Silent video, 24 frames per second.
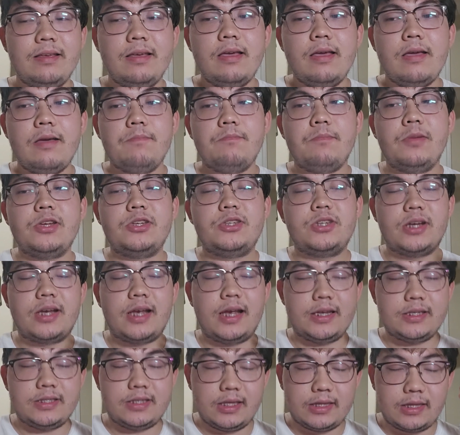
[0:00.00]
you guys hit the
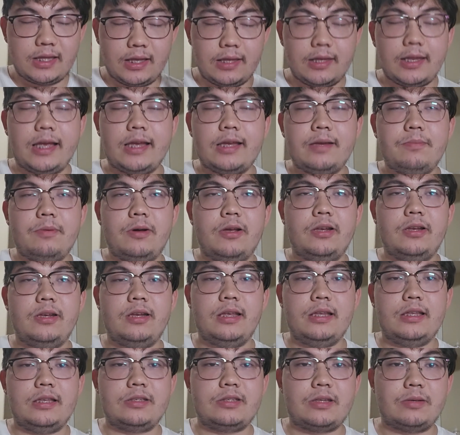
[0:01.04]
like button, hit the
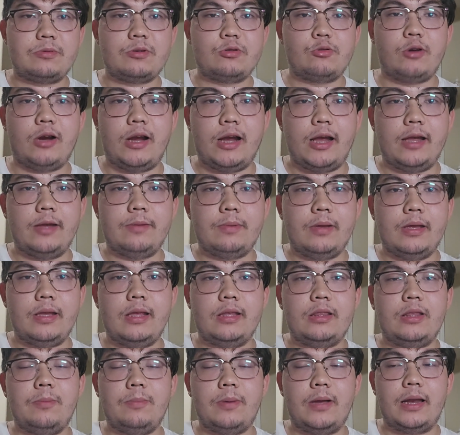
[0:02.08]
subscribe, and hit the bell icon
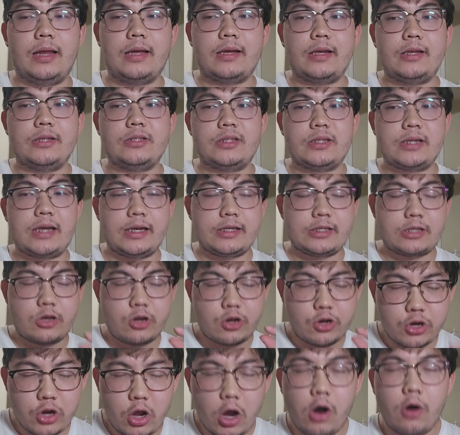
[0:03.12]
so you guys know
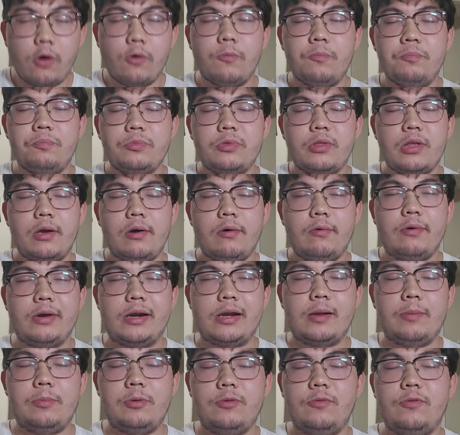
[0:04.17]
when I upload future
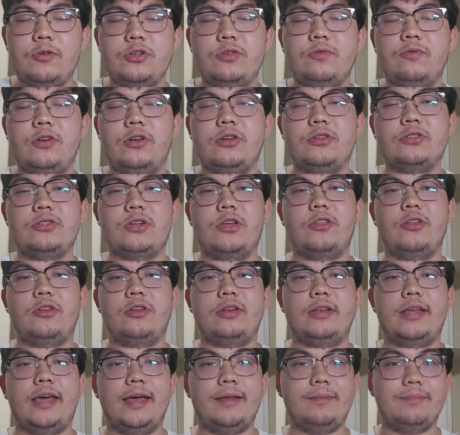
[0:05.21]
videos. Other than that,
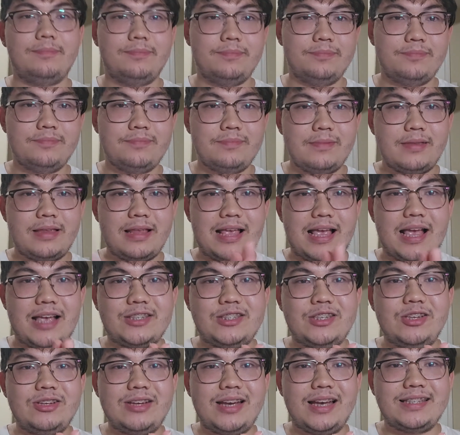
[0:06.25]
I'll see you guys in the
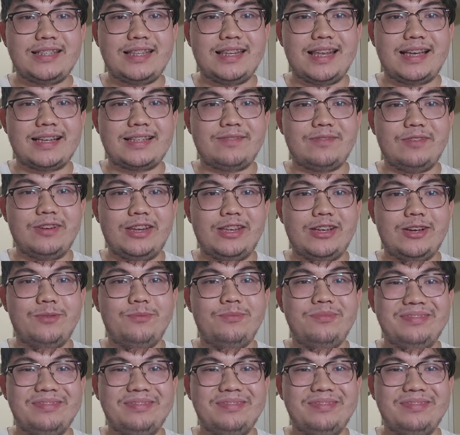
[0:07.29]
next video. Thank you.